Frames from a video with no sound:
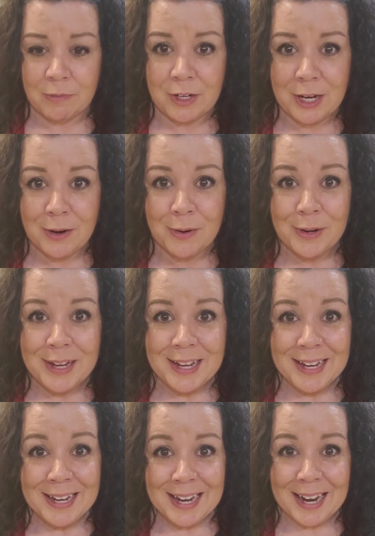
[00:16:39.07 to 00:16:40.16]
video,
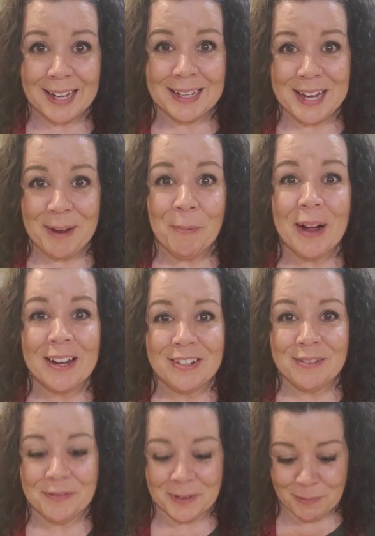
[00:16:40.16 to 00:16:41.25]
and keep
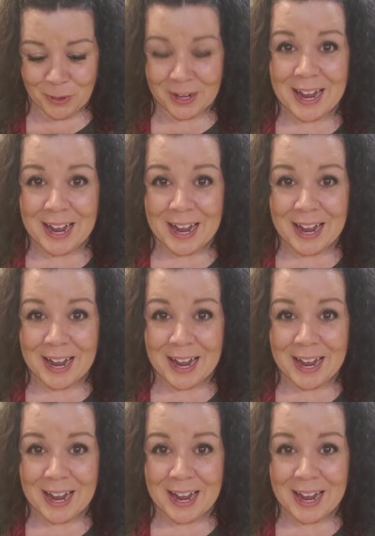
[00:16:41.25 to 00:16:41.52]
watching for more